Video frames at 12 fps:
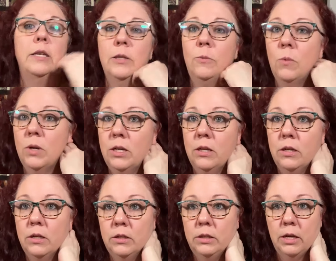did want to
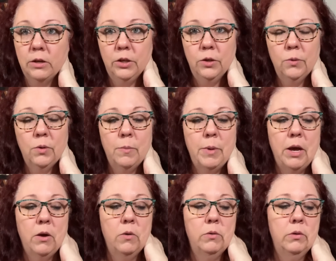tell you
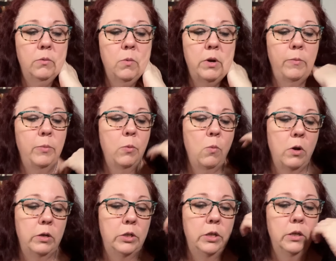about what I've been
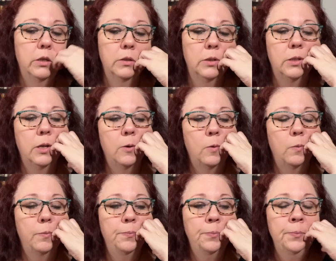watching.
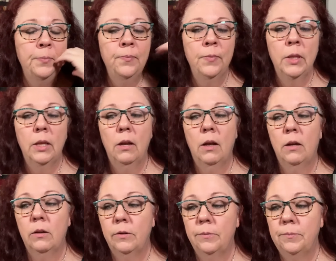So
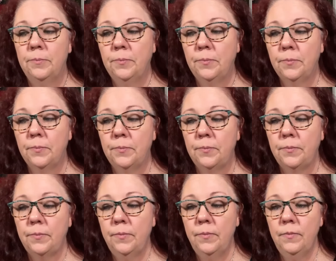um,
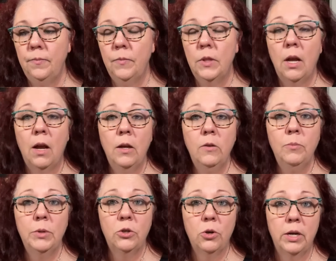I've
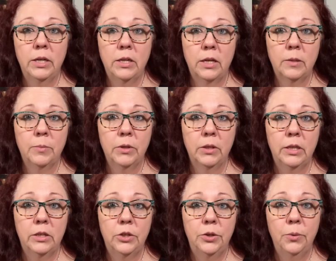been trying desperately
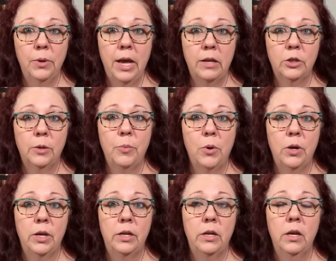to catch up
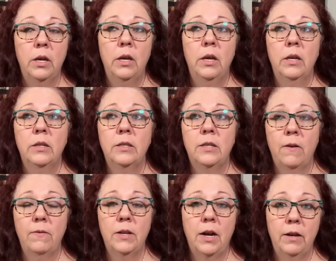on
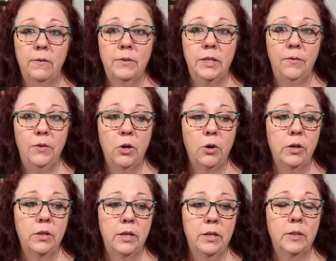stuff that I have
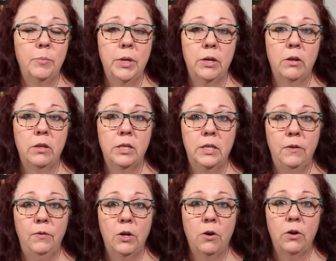DVR that has been on the
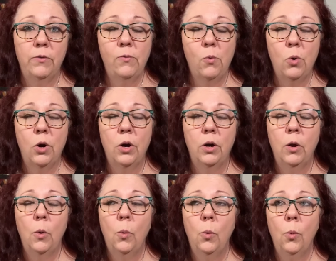DVR for
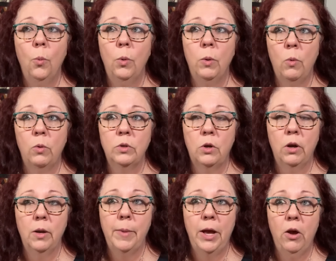we won't
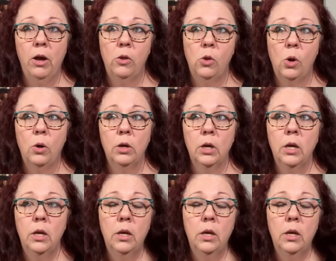talk about how long